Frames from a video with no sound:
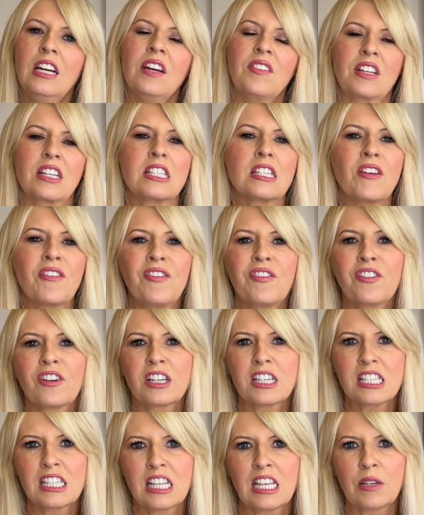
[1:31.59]
that's the
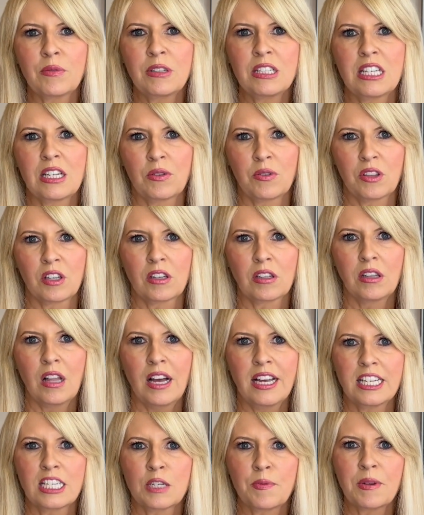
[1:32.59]
first thing we do with the
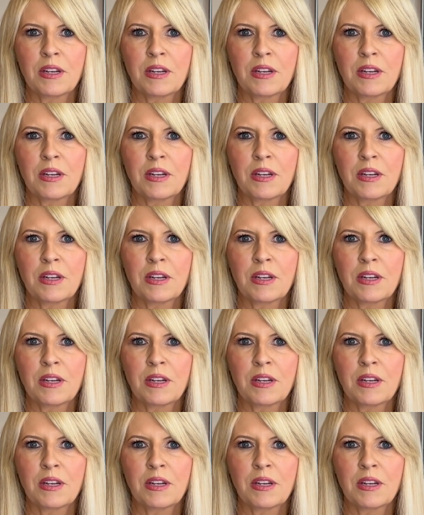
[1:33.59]
client,